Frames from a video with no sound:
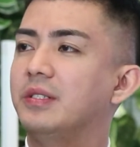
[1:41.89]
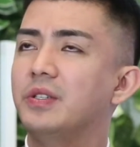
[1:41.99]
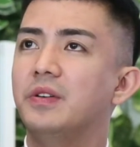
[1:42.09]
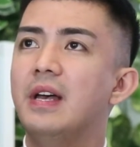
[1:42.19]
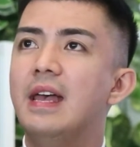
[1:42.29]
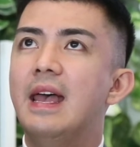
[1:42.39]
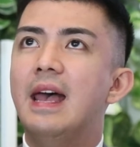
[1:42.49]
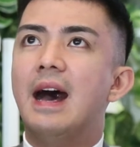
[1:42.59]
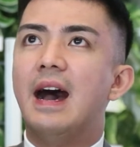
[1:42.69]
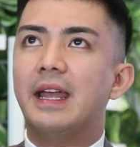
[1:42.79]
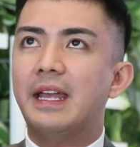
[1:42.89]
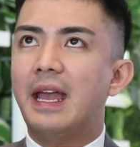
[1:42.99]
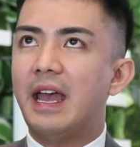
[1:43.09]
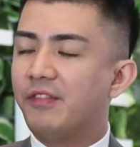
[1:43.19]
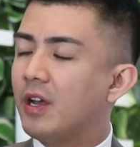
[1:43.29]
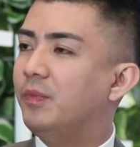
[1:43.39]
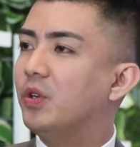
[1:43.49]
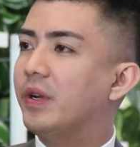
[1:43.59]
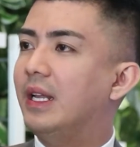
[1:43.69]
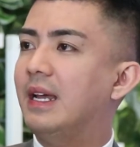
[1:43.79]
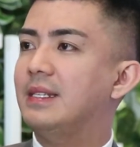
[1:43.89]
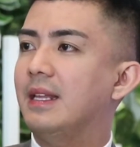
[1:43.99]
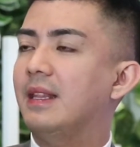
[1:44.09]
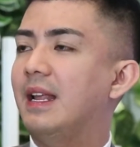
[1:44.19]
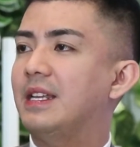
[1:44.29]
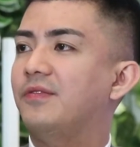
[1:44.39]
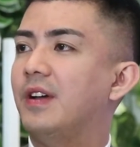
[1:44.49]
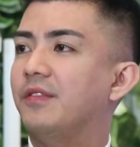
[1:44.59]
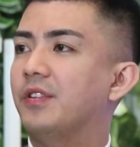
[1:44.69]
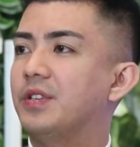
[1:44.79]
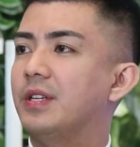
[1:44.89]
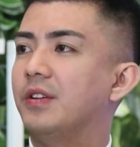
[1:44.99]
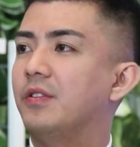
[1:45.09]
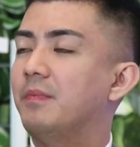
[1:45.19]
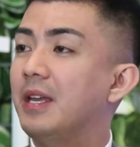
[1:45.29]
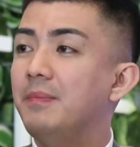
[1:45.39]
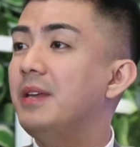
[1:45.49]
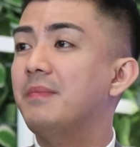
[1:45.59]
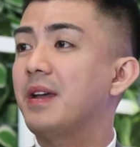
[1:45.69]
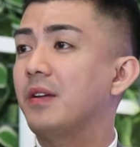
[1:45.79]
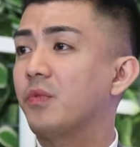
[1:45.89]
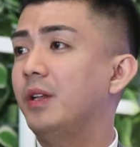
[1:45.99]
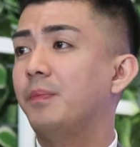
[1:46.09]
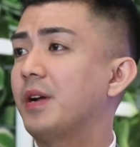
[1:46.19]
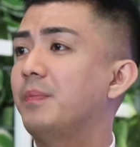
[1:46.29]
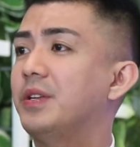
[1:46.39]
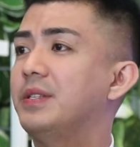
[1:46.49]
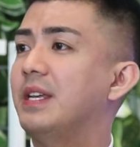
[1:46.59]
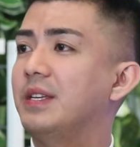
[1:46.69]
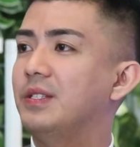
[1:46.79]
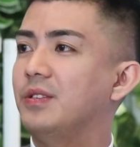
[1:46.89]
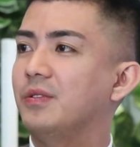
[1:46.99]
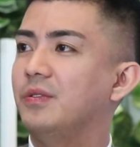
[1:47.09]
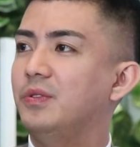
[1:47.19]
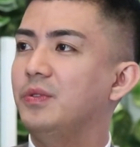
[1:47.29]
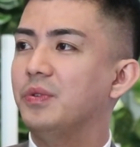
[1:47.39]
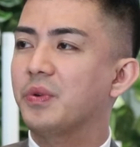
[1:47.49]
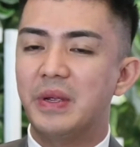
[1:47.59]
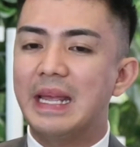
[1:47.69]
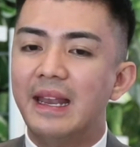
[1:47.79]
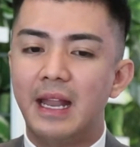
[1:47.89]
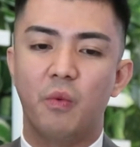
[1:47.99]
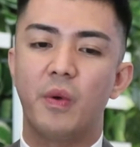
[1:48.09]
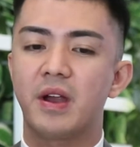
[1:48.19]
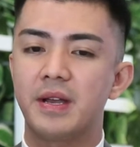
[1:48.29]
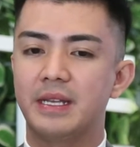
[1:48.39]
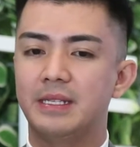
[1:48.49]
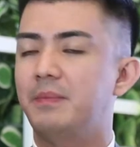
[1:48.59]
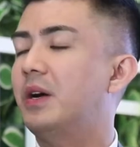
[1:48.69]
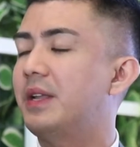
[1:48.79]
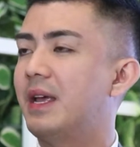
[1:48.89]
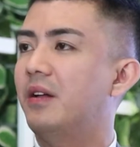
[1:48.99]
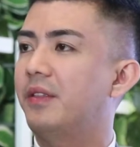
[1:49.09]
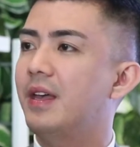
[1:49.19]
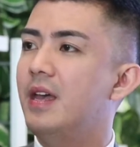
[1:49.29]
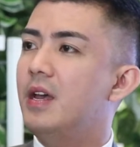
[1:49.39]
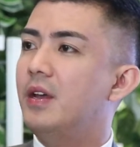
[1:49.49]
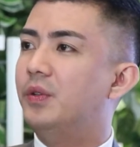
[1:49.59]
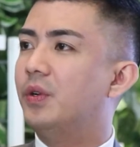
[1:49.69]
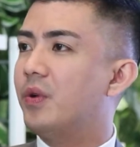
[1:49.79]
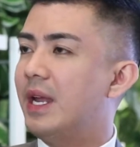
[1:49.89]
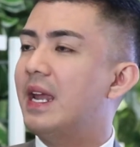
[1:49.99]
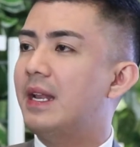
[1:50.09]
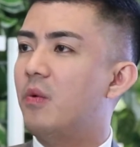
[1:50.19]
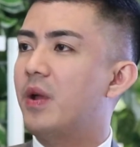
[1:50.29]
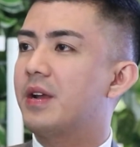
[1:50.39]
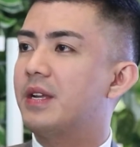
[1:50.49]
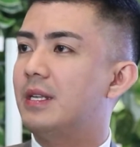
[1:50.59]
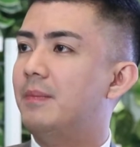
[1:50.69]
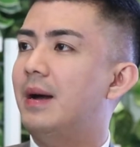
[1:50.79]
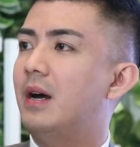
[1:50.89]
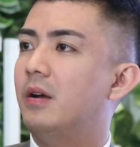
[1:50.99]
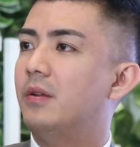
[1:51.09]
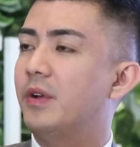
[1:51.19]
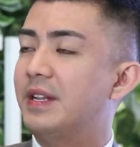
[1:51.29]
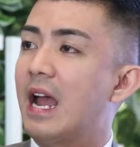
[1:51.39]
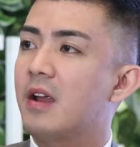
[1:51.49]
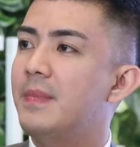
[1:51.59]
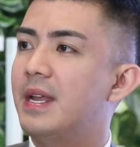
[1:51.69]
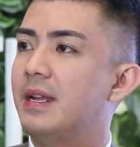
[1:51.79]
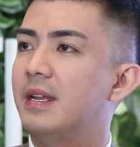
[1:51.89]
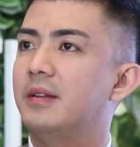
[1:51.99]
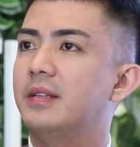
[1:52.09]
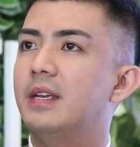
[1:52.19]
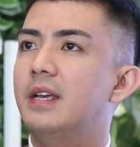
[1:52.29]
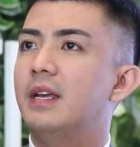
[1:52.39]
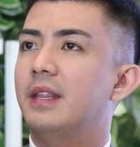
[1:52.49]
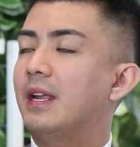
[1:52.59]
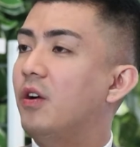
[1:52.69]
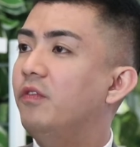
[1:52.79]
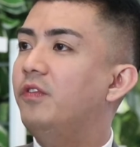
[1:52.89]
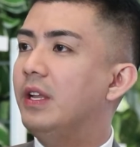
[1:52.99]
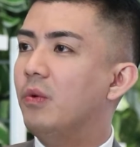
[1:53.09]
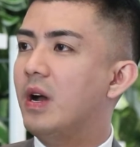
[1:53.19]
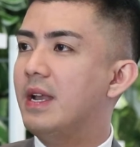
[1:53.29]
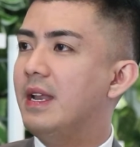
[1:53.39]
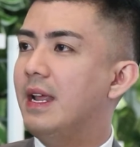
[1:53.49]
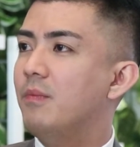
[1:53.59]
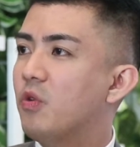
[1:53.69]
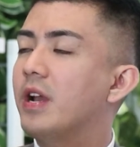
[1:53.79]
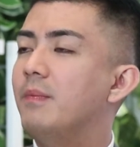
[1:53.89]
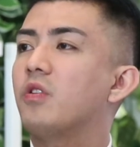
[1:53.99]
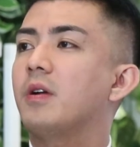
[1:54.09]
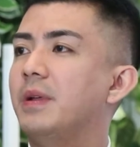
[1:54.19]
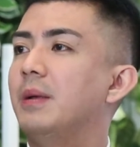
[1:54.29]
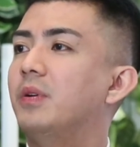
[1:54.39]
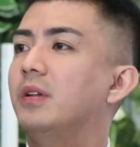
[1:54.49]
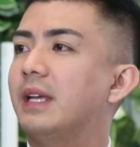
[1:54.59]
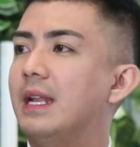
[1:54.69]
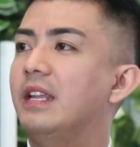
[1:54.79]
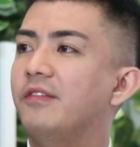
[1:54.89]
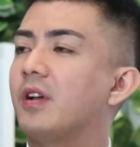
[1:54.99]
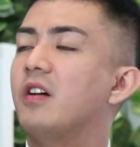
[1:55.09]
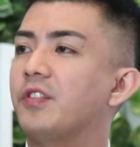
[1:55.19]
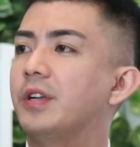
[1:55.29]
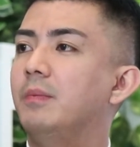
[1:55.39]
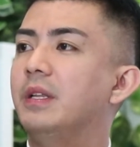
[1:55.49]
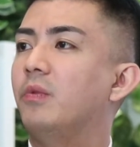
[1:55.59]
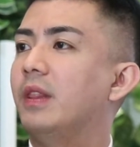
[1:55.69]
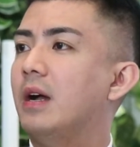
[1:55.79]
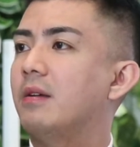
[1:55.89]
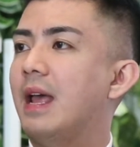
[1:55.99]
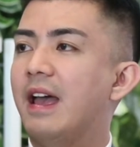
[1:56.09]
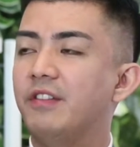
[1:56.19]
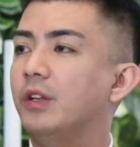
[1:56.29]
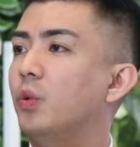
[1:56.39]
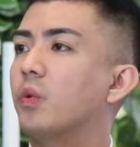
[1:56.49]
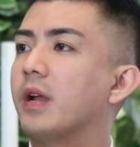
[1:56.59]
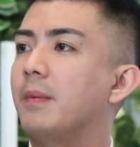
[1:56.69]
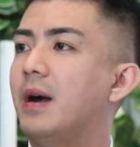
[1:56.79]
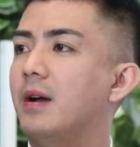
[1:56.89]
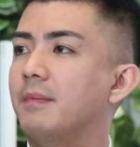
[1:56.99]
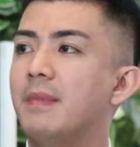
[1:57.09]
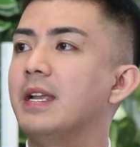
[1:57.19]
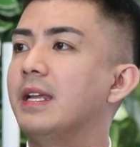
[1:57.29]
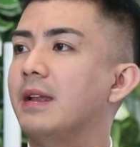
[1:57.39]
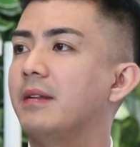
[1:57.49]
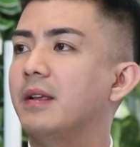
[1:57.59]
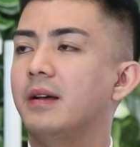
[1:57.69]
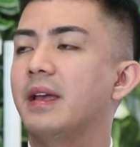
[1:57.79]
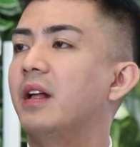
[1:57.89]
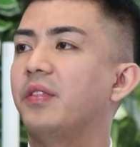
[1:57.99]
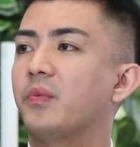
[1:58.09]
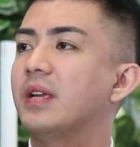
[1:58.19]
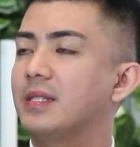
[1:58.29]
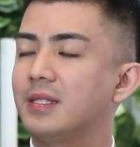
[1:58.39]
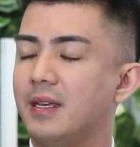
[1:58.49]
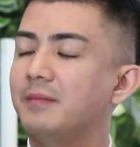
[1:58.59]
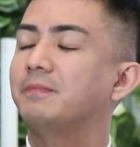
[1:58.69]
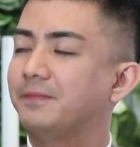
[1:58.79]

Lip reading: So I have come to realize in the last 5 years that maybe my real purpose is to create awareness about health, to create awareness about retirement, and that hopefully one day more and more people can live comfortably without having to worry about money and health risks. Yep.